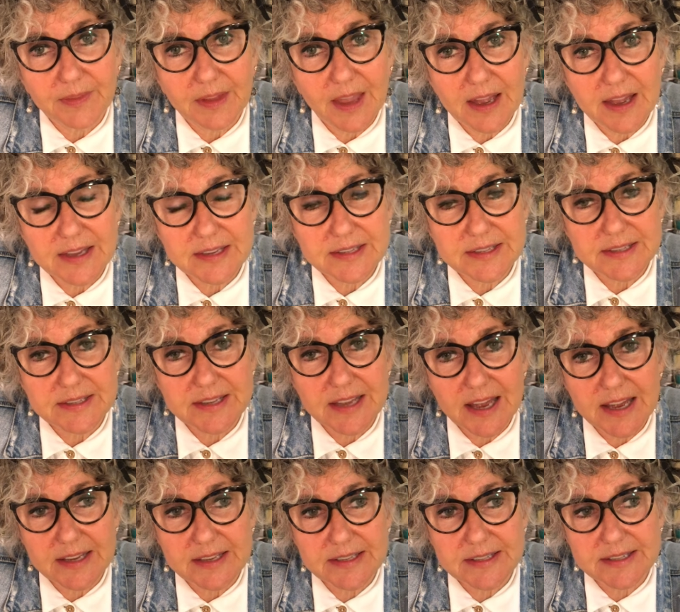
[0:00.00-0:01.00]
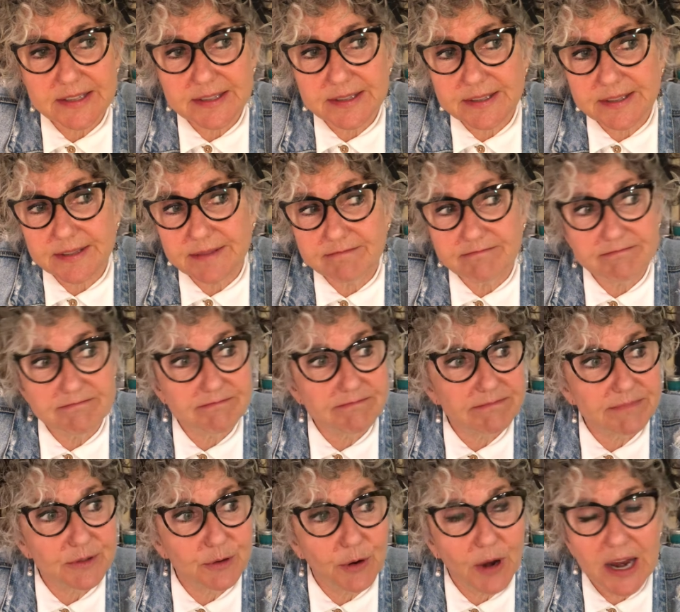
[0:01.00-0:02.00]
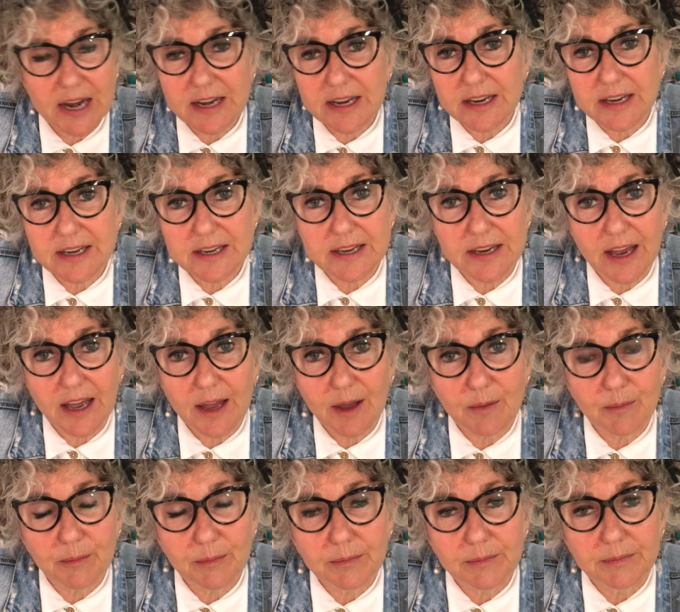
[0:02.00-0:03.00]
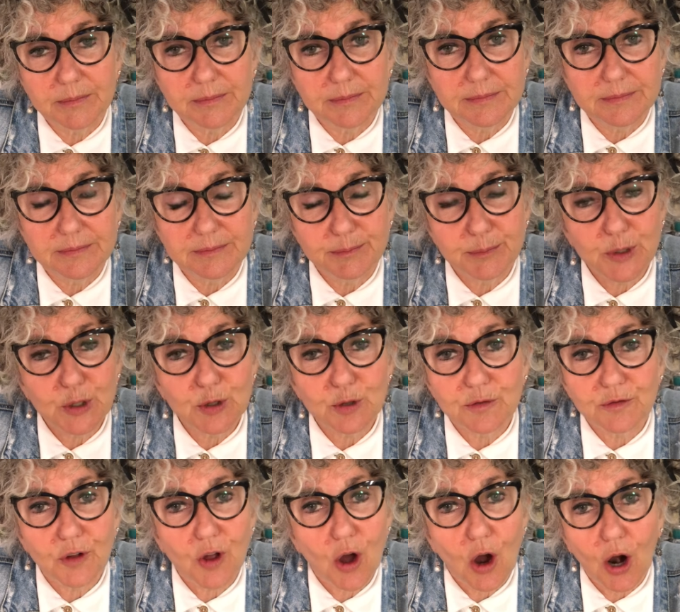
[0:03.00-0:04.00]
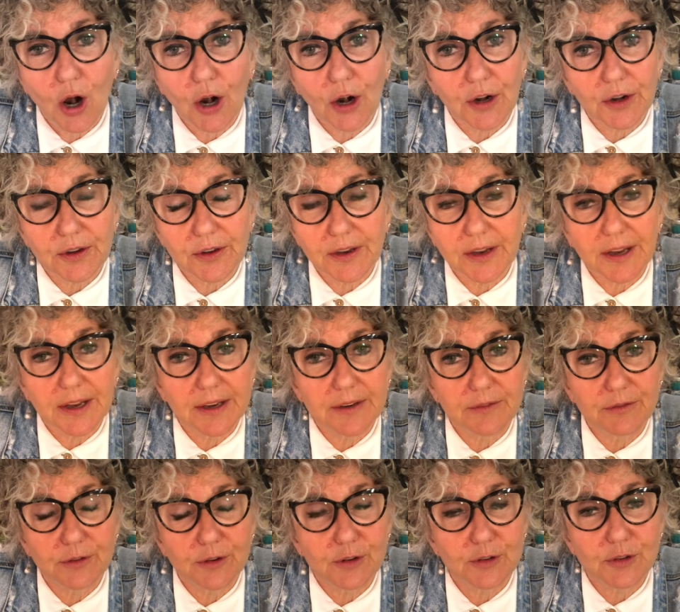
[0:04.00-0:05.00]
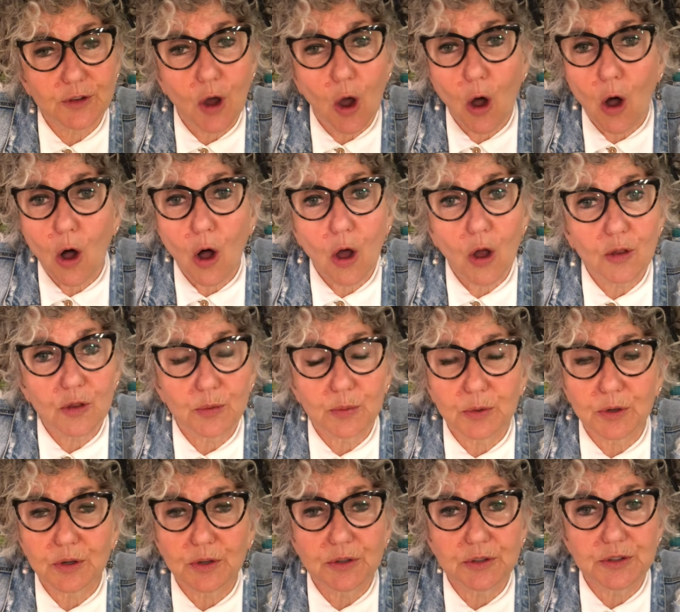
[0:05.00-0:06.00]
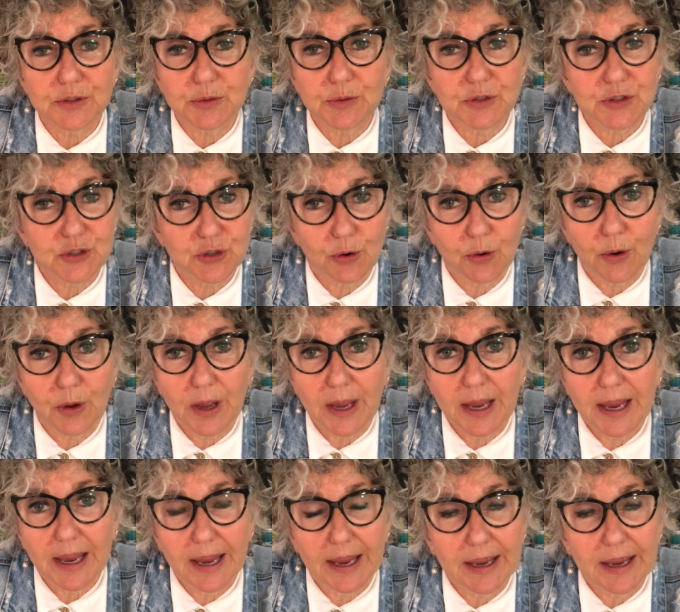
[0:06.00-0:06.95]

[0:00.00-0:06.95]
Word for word: has has created um, beautiful art and for the, all the world to enjoy.